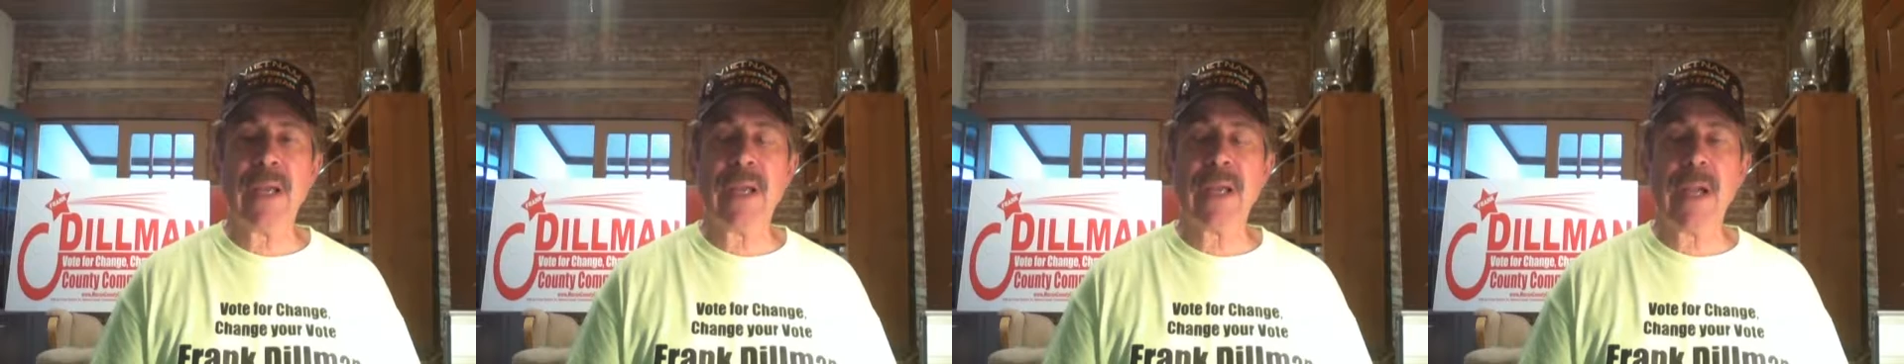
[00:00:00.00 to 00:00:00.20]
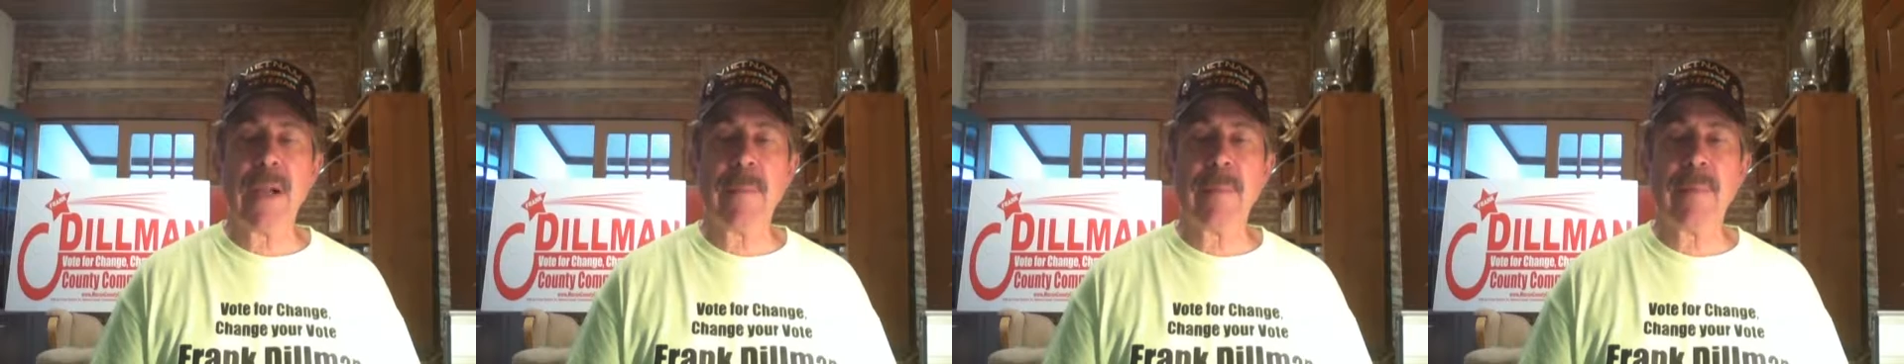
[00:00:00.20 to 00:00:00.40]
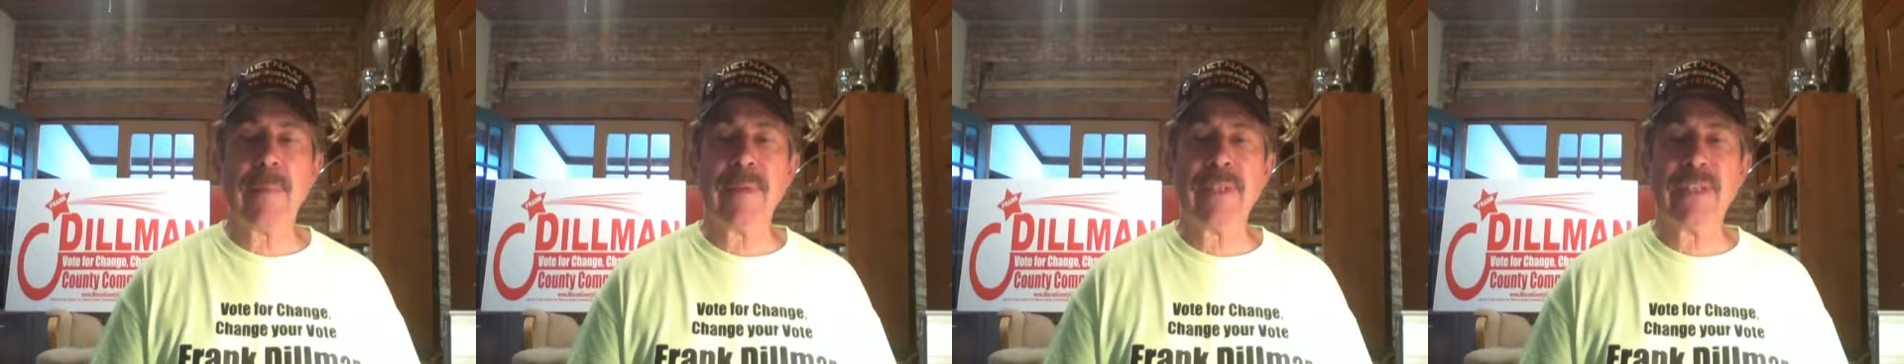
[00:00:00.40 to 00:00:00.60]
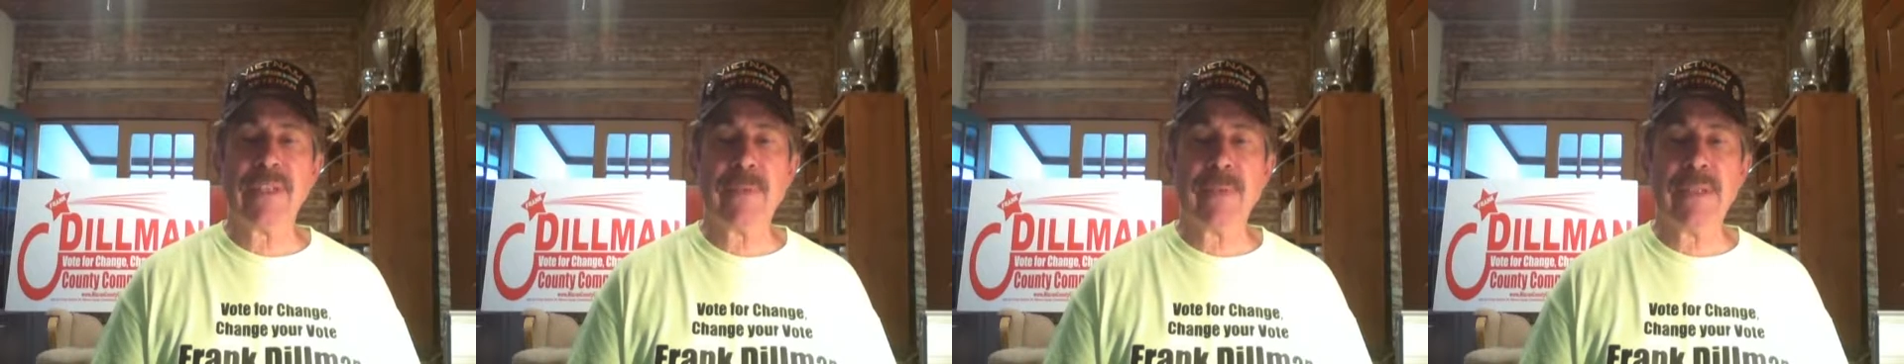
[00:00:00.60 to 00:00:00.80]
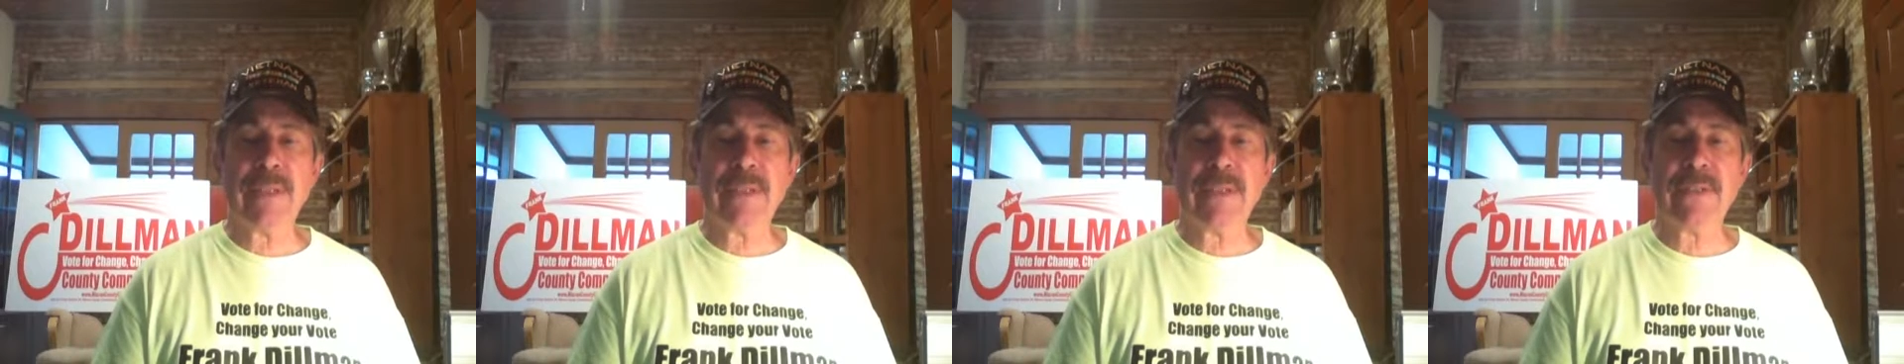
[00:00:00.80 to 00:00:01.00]

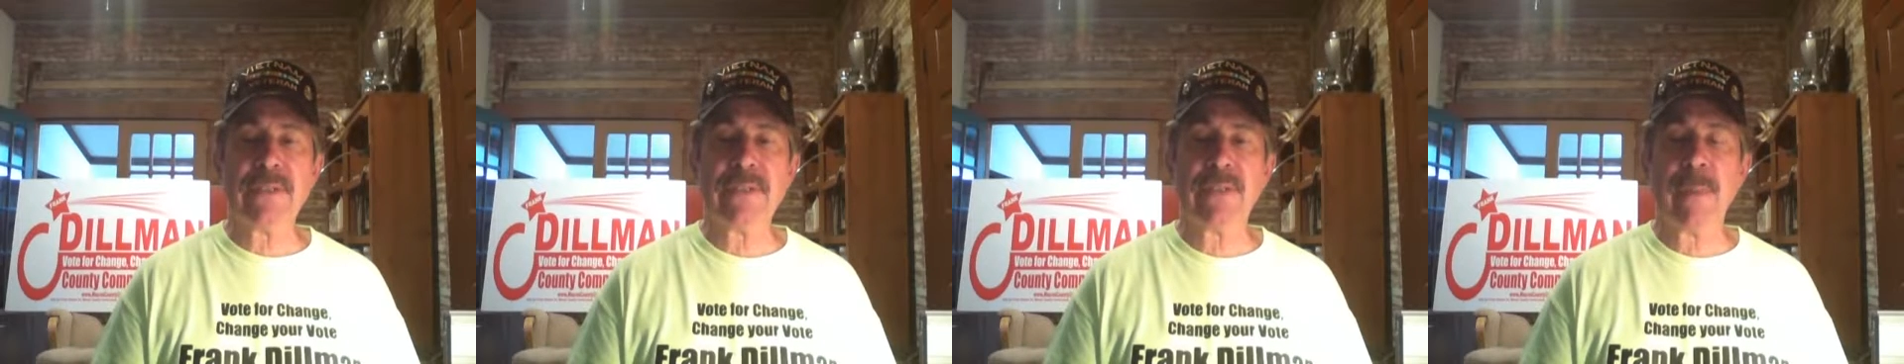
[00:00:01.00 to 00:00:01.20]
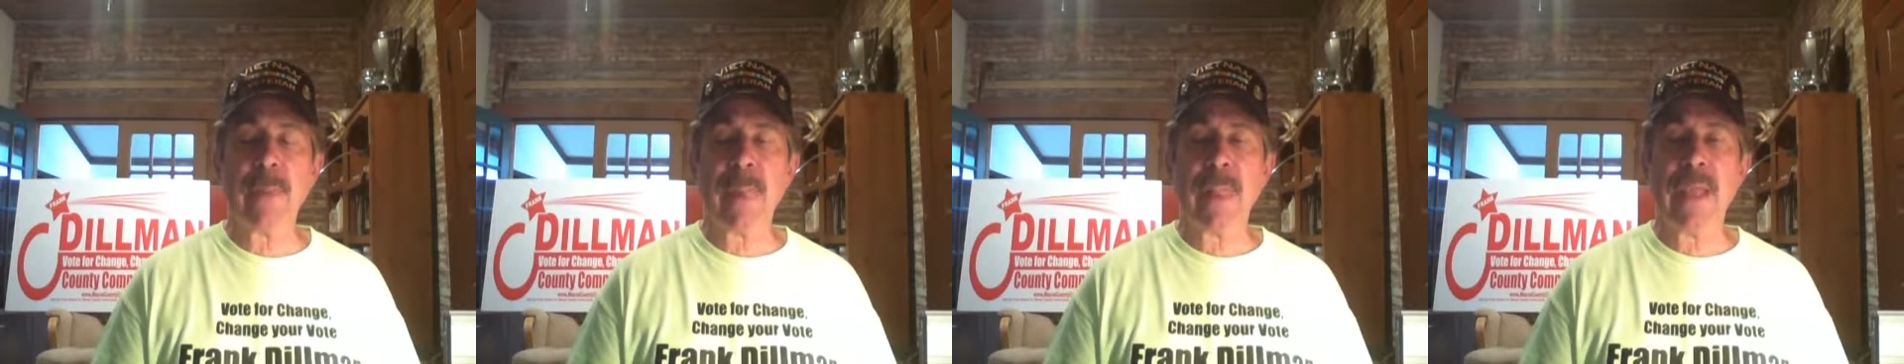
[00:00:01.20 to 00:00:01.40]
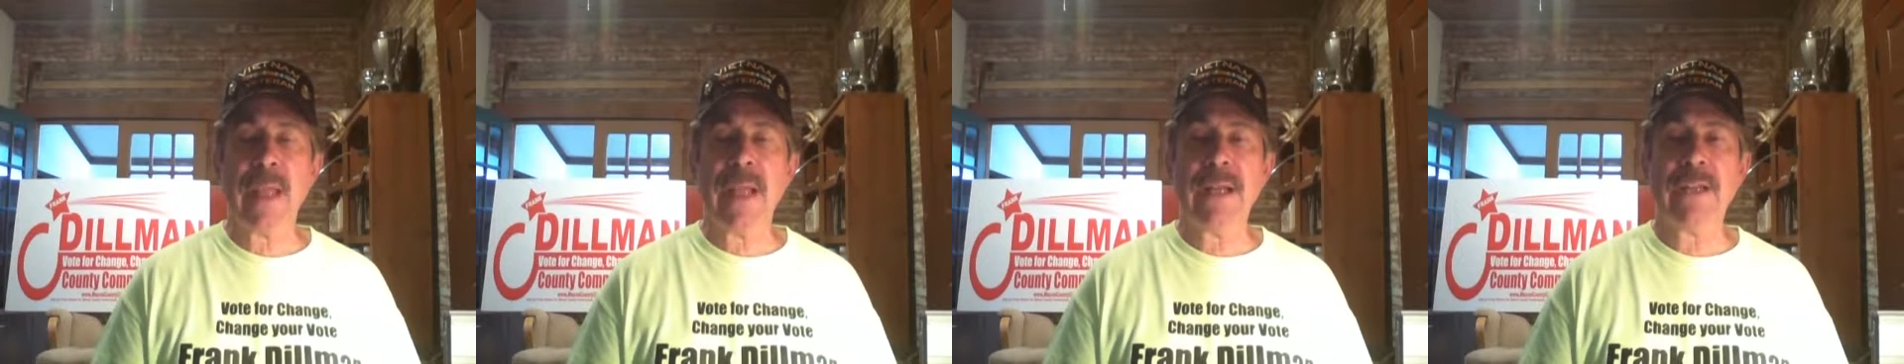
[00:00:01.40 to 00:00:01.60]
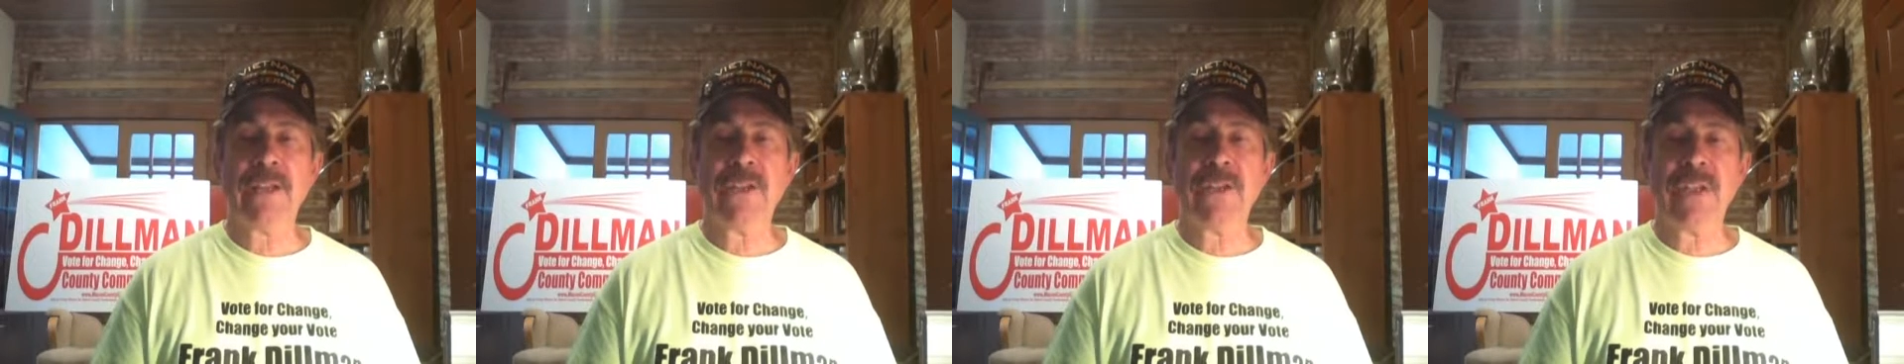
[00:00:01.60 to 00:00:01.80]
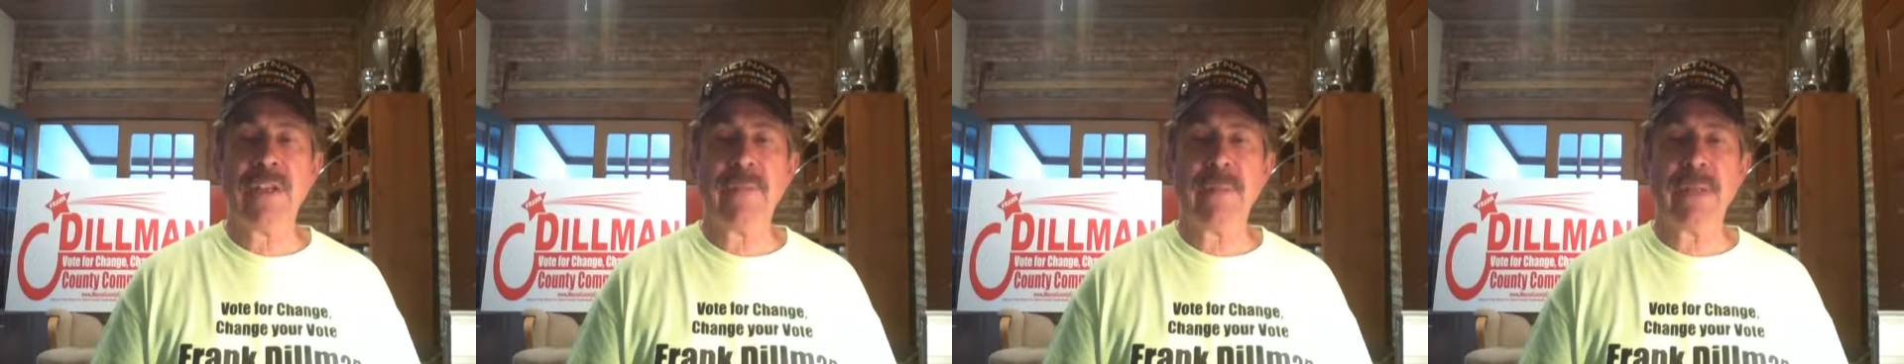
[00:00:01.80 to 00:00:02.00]
accomplishments and
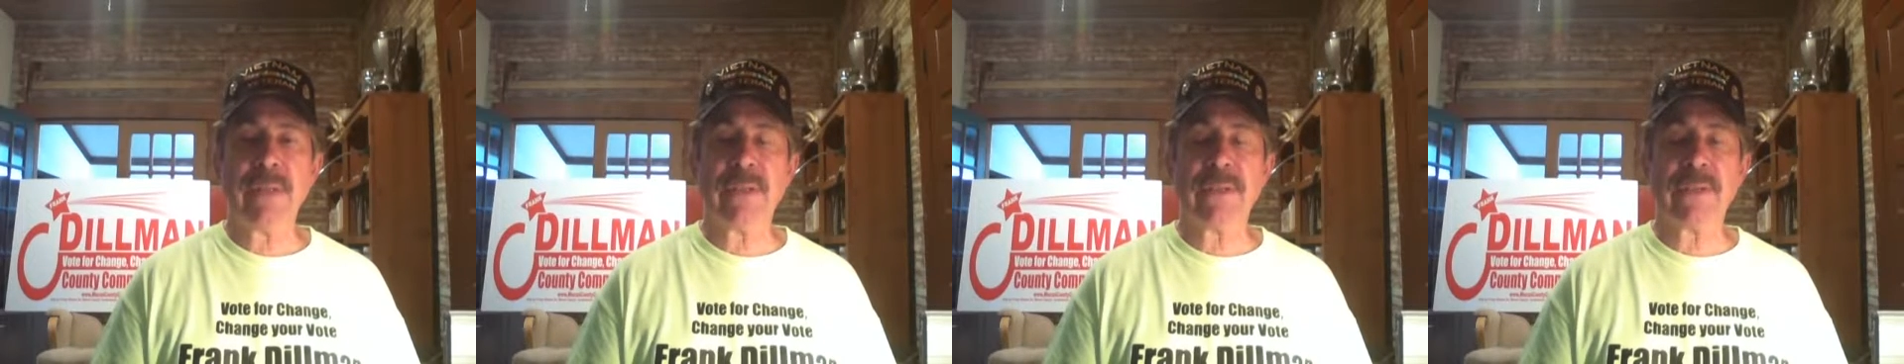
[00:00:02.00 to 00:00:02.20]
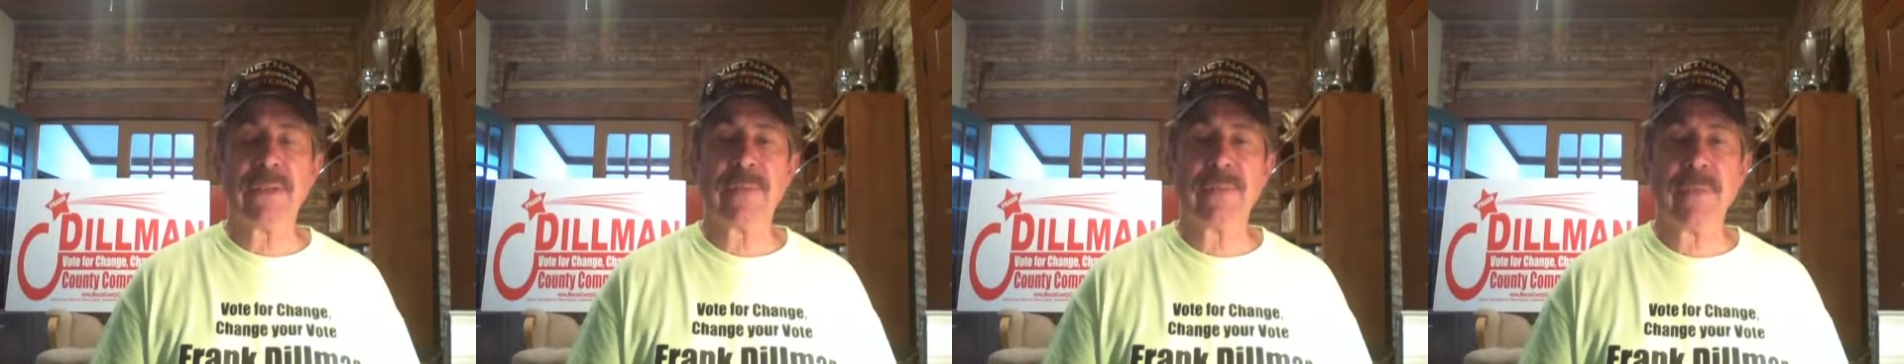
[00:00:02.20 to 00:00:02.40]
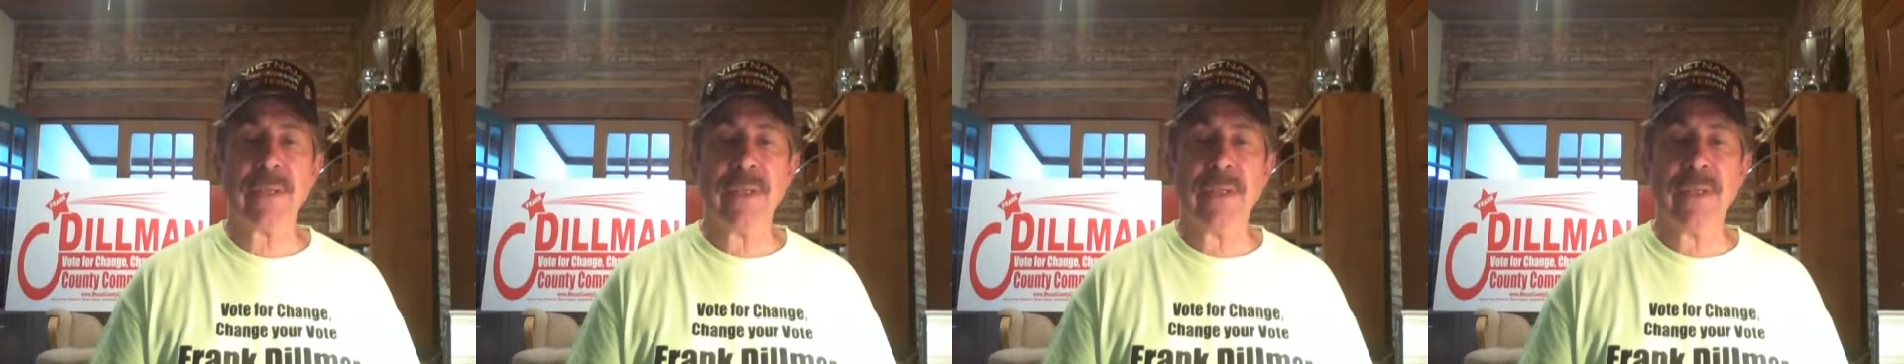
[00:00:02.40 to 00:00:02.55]
achievements.